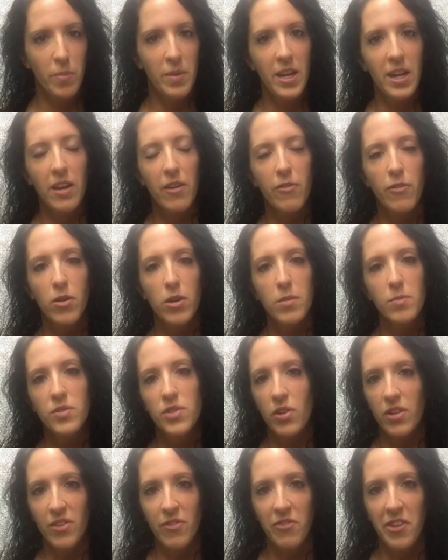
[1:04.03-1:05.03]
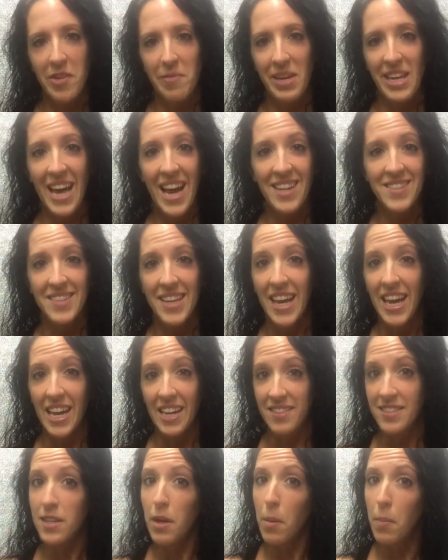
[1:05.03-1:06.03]
media forums, you can find me as
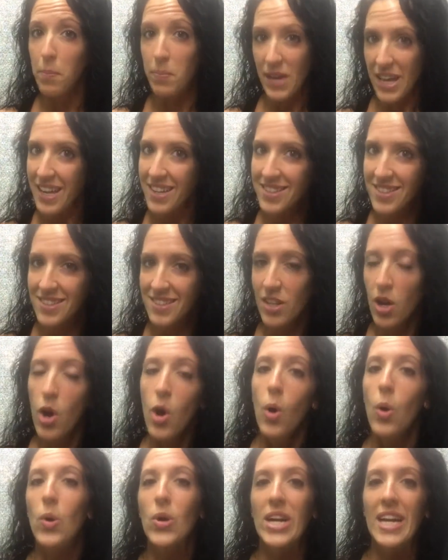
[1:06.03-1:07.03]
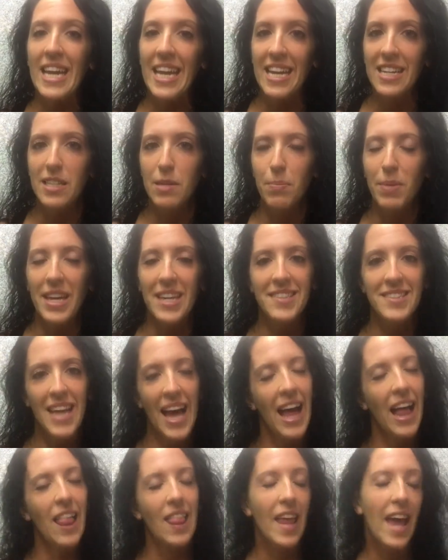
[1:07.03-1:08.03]
InkedBeast or
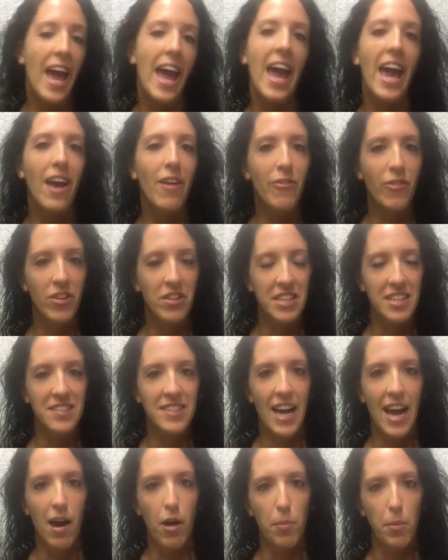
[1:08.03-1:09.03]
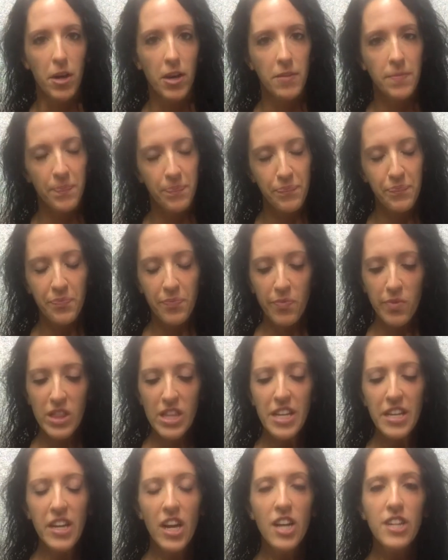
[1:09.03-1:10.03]
InkedBeastLA for Lisa Albert.
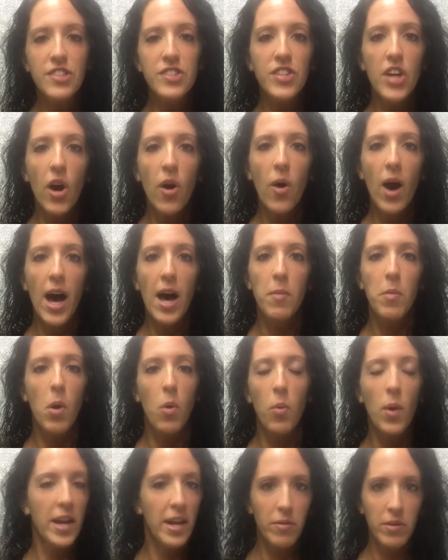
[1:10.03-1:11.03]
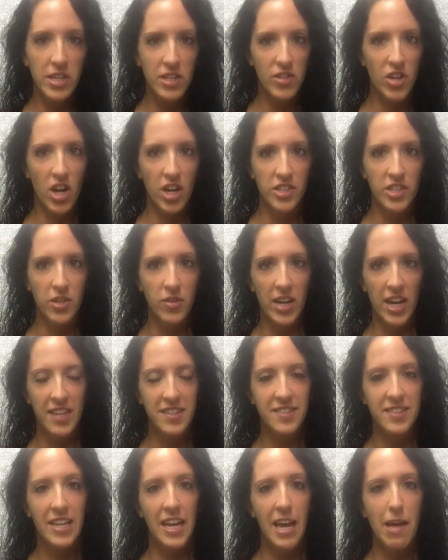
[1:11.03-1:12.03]
So what I want to talk to you
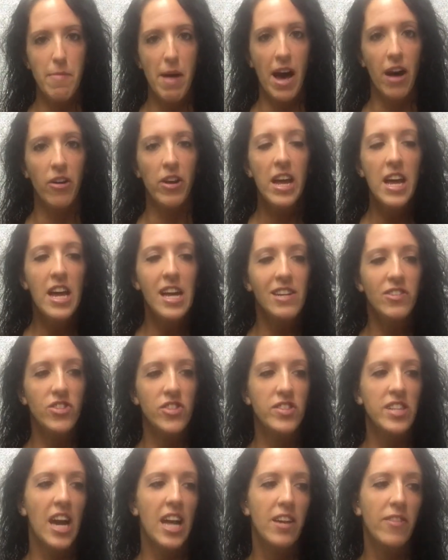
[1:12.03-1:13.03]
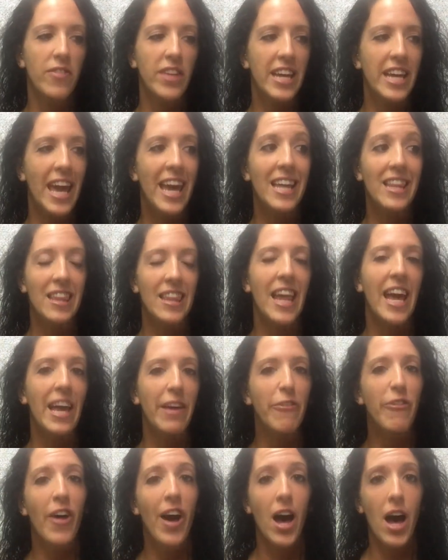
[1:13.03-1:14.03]
guys today about is just kind of like a
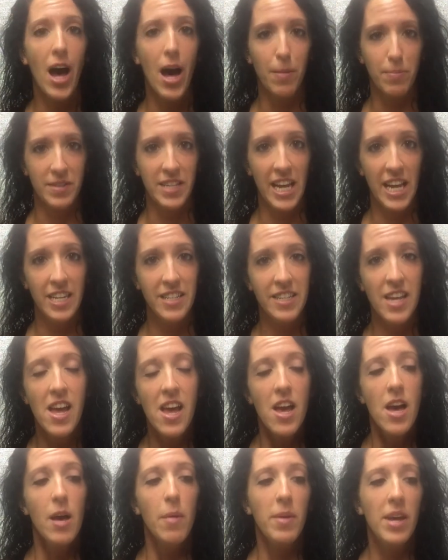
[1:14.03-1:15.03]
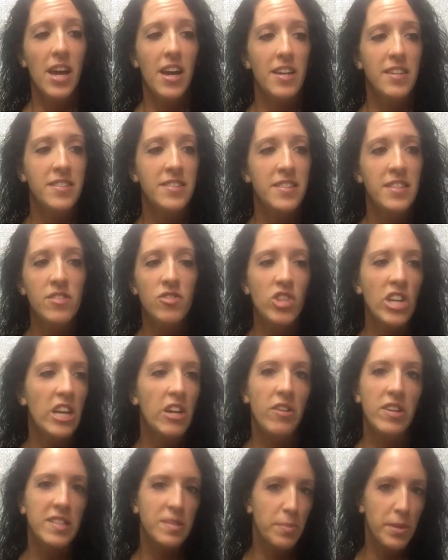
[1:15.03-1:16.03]
life update, because this
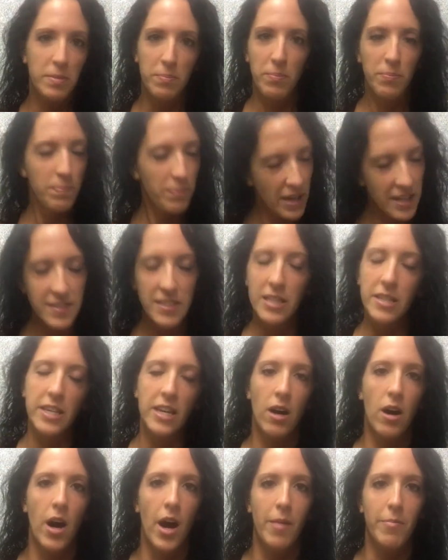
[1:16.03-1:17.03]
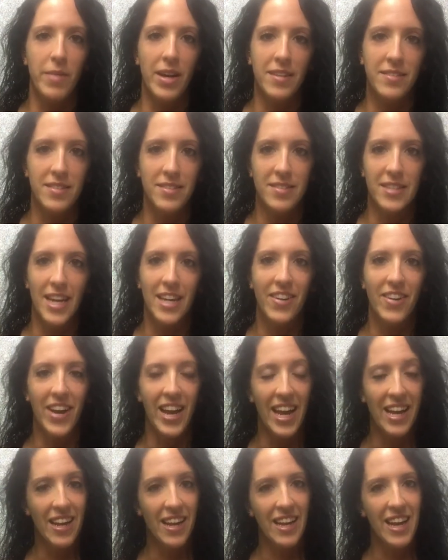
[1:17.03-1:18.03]
channel has been basically a hot mess since I
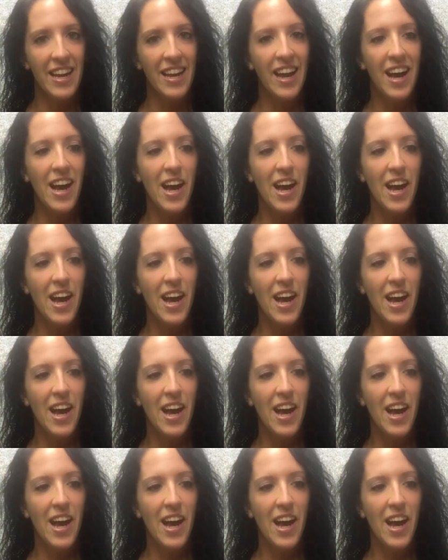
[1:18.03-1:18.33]
created it.